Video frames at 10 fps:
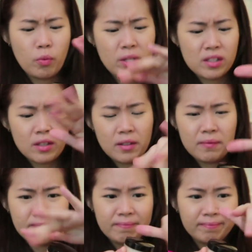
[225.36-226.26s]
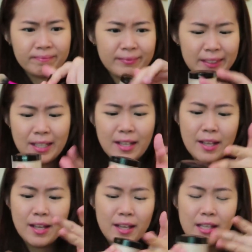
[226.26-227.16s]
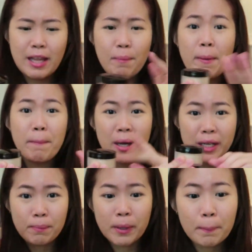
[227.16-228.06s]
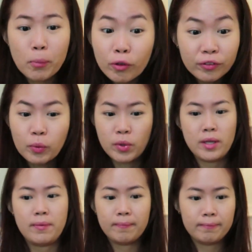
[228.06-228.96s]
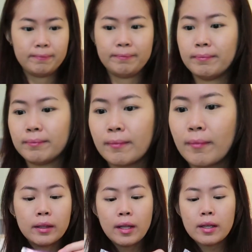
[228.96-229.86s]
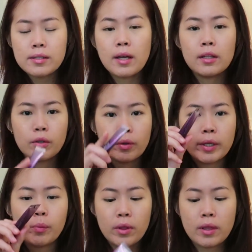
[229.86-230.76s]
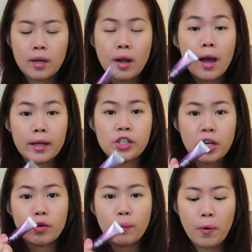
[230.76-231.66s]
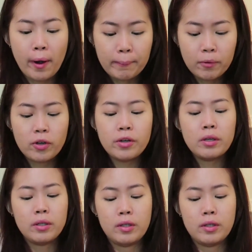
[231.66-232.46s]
Wasted. It's like my money being poofed away. Next, I'll go in with an eyeshadow primer.